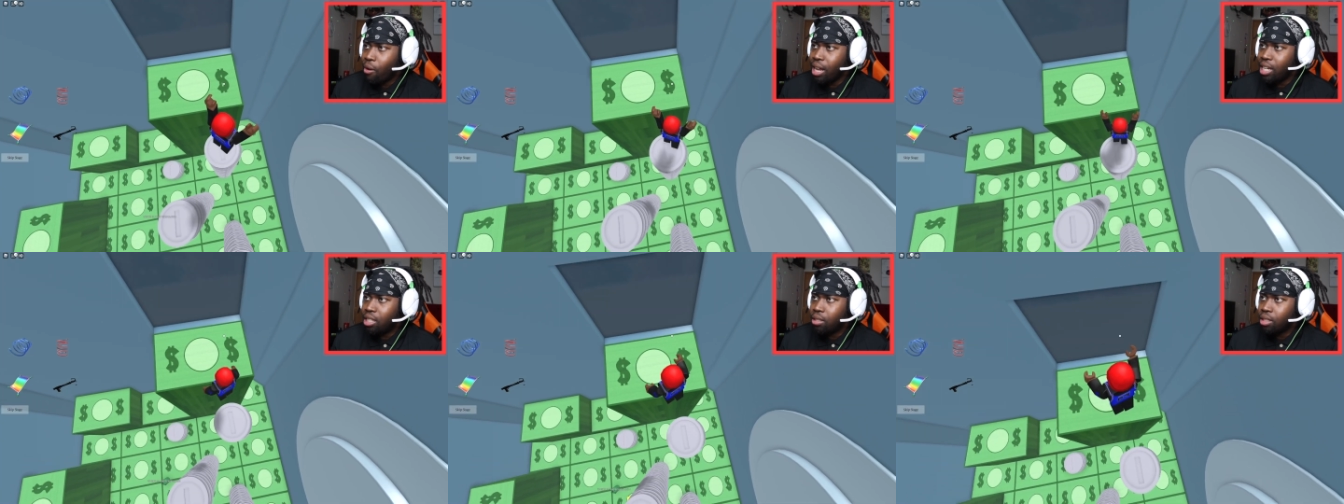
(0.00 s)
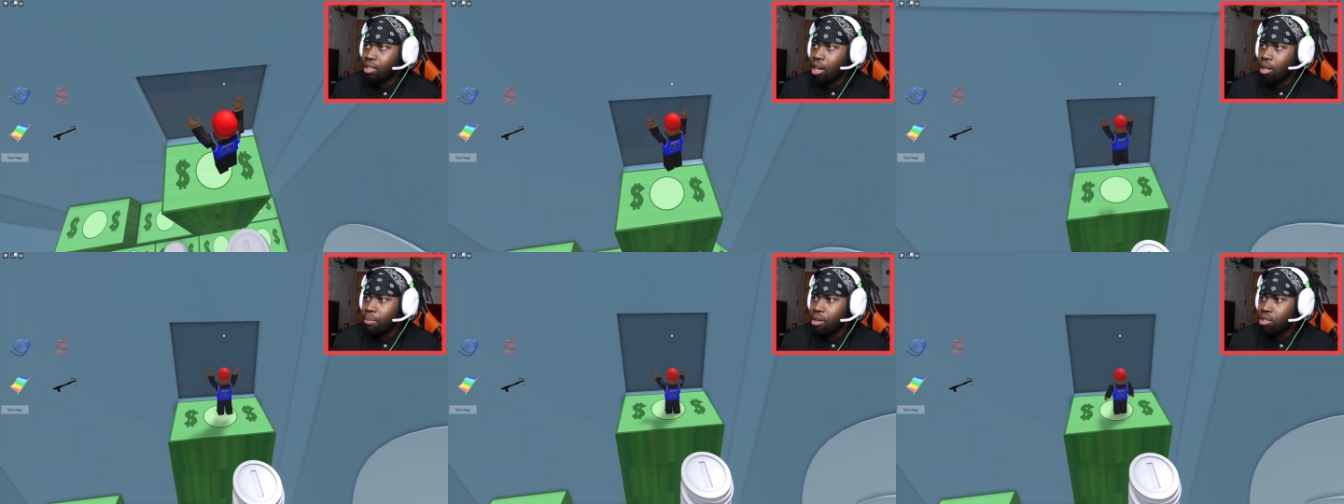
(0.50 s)
Why these
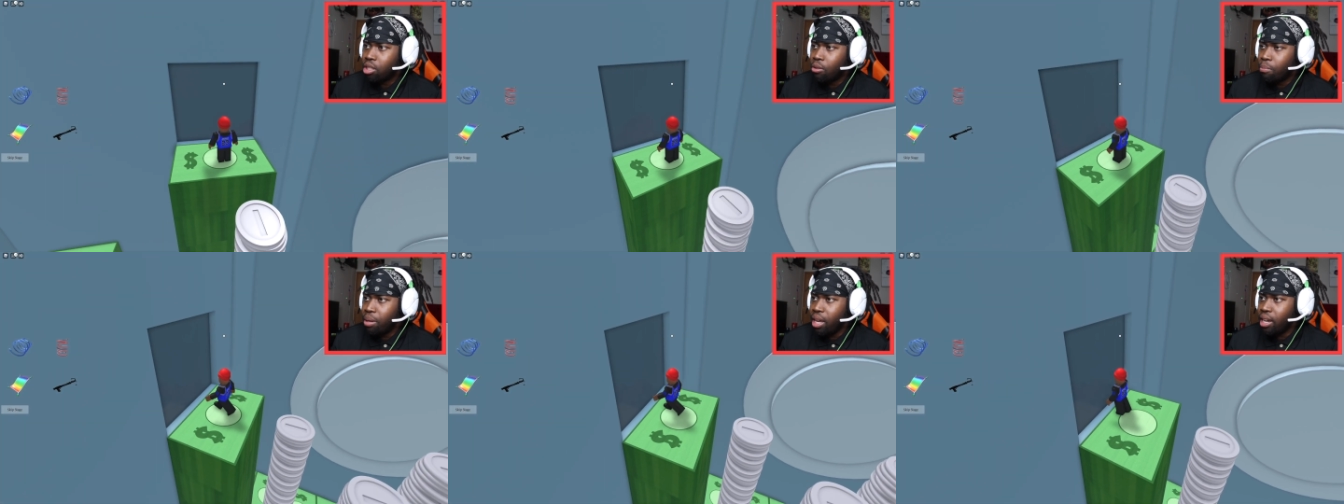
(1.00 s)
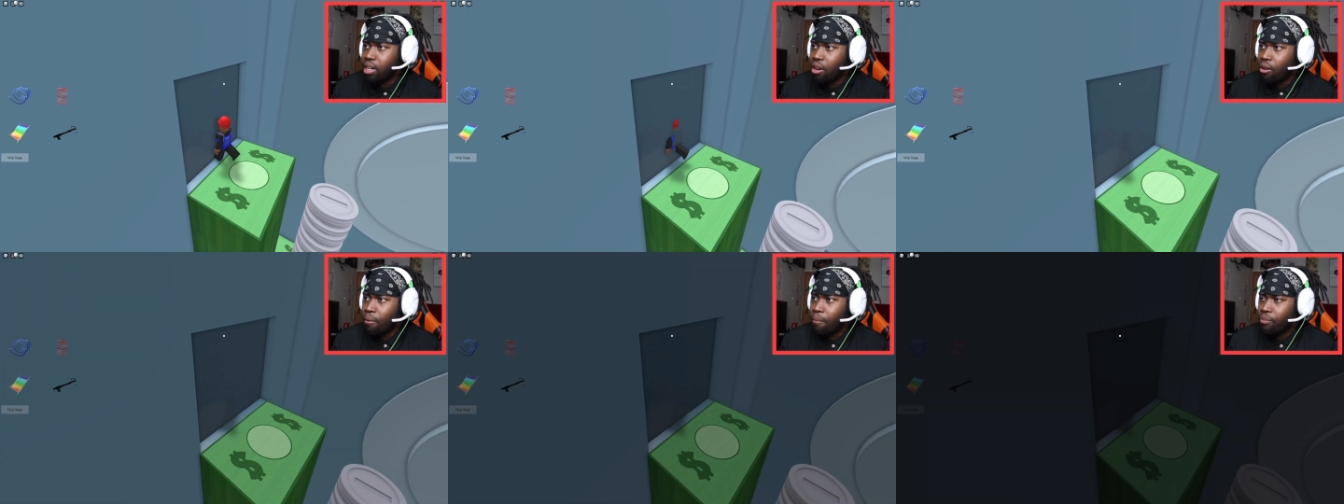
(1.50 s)
dollar bills so big,
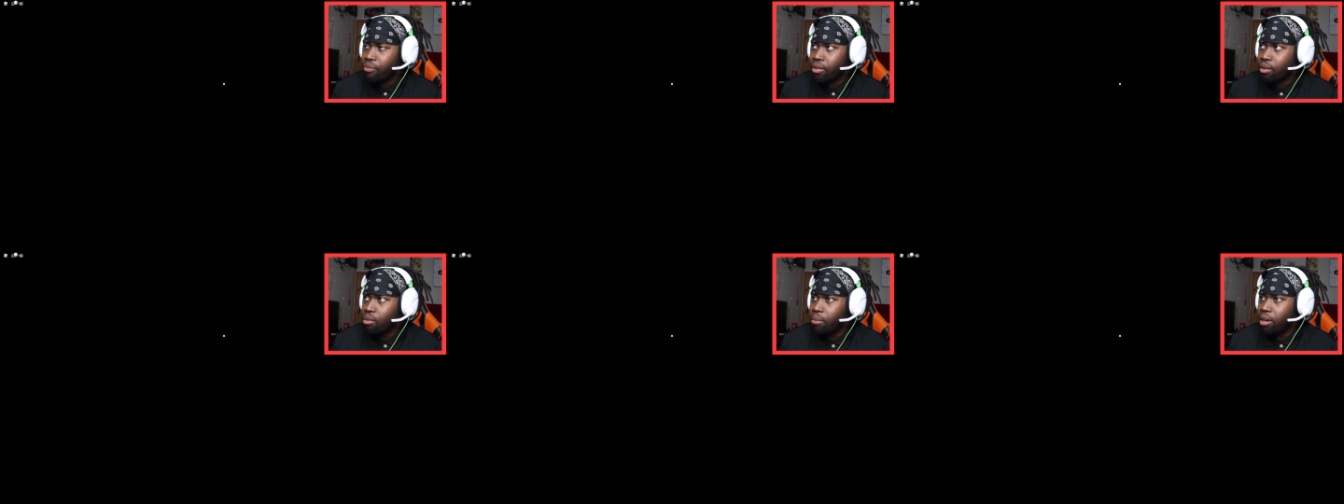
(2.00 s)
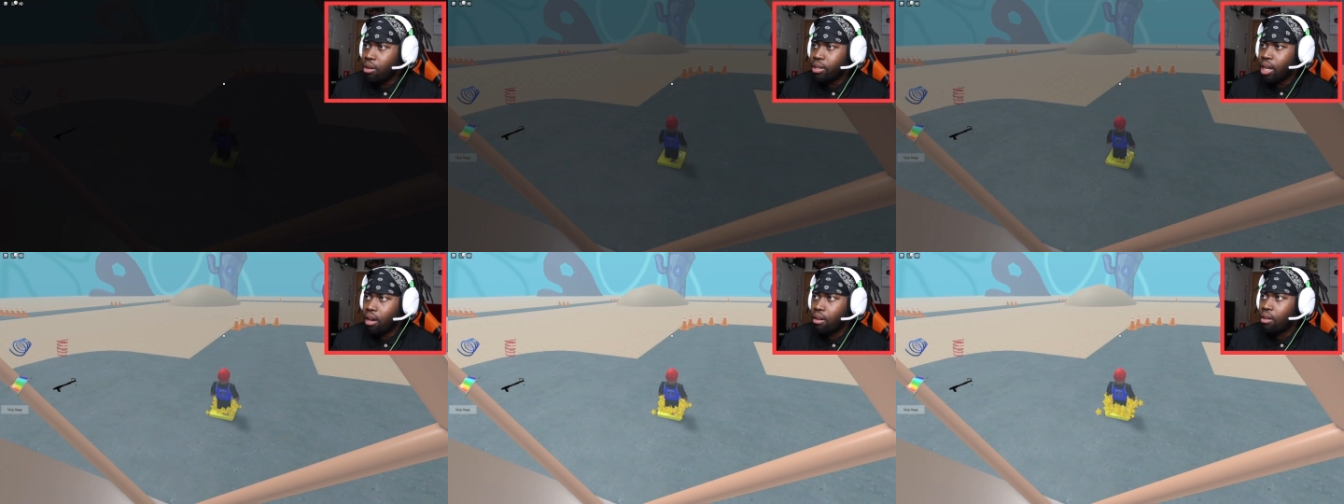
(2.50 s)
though? Where we going
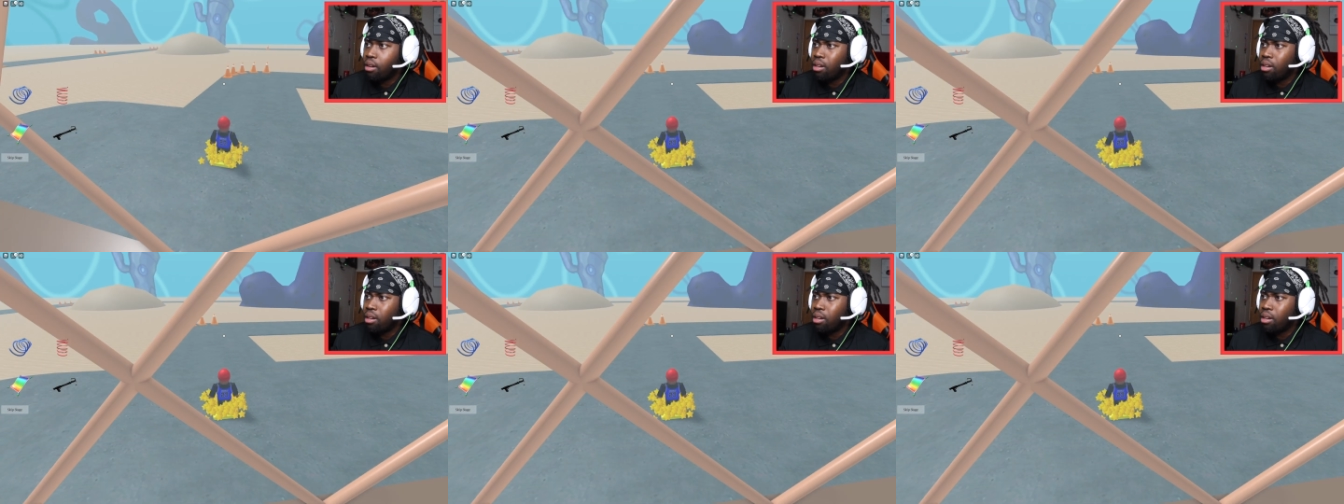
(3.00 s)
now?